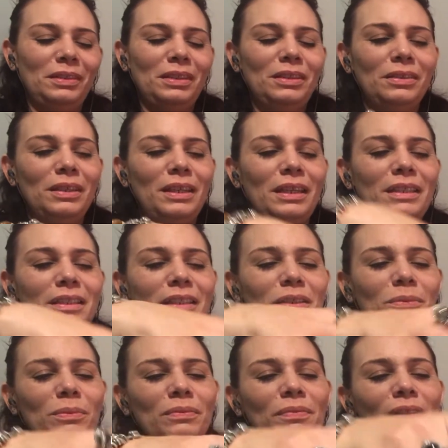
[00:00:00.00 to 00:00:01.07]
Okay,
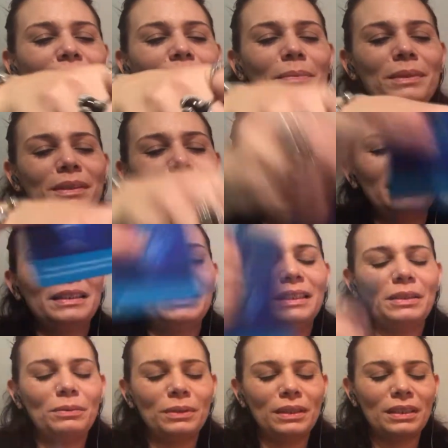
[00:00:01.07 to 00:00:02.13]
this one flipped. Let's
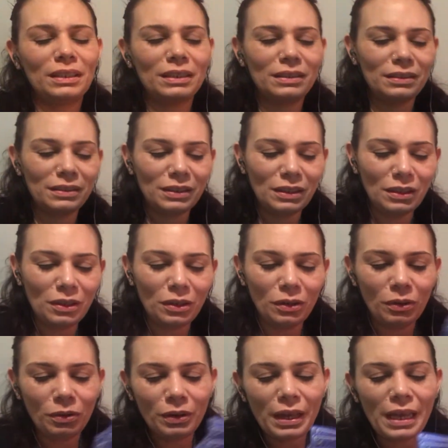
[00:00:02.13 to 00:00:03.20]
see what it is.
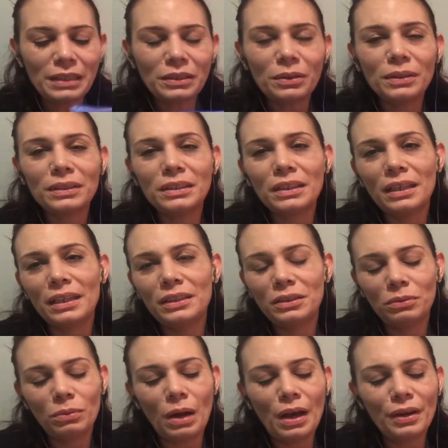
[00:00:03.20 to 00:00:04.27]
Okay, so it's the Ace
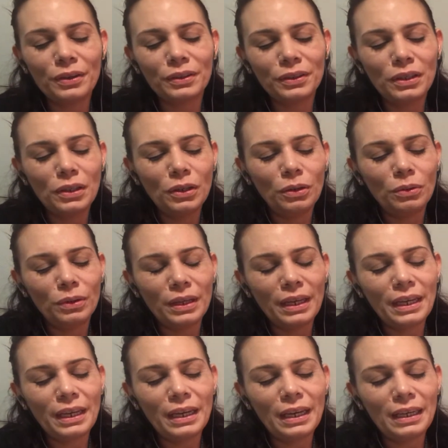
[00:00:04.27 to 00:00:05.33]
of Water.
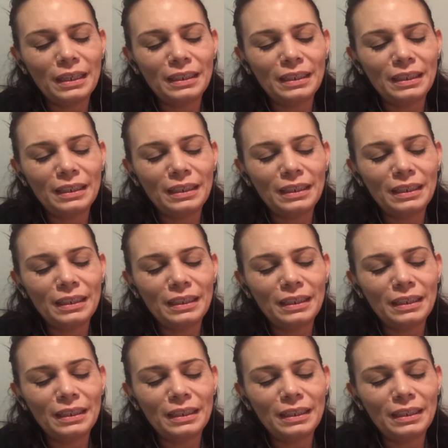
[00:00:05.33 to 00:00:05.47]
Okay,